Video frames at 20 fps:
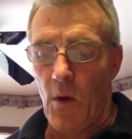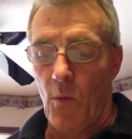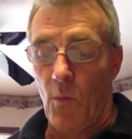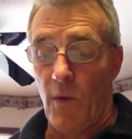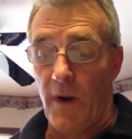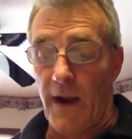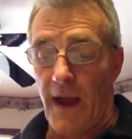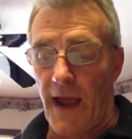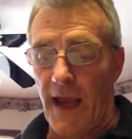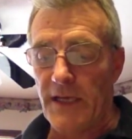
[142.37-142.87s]

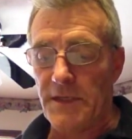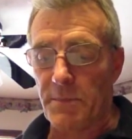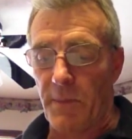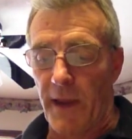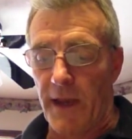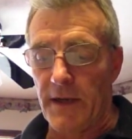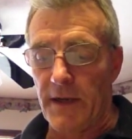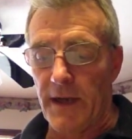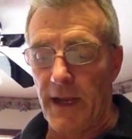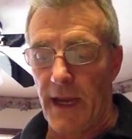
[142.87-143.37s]
When I
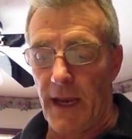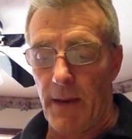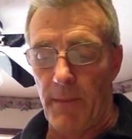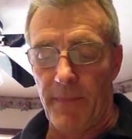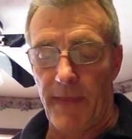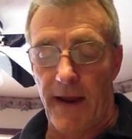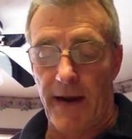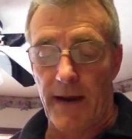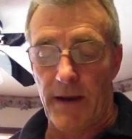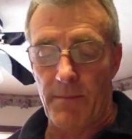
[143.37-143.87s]
explained to him
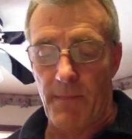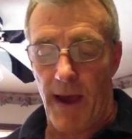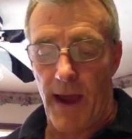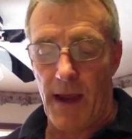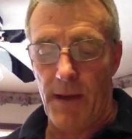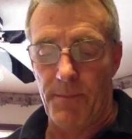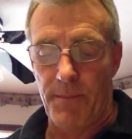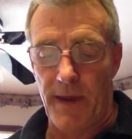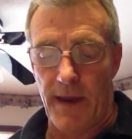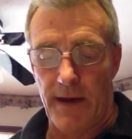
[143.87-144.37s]
that, in
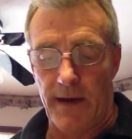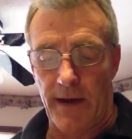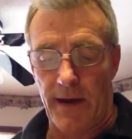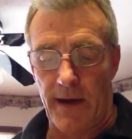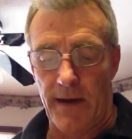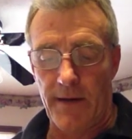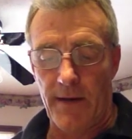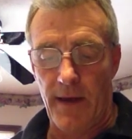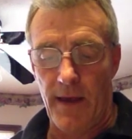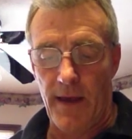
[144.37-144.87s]
my
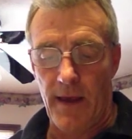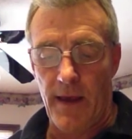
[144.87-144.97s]
opinion,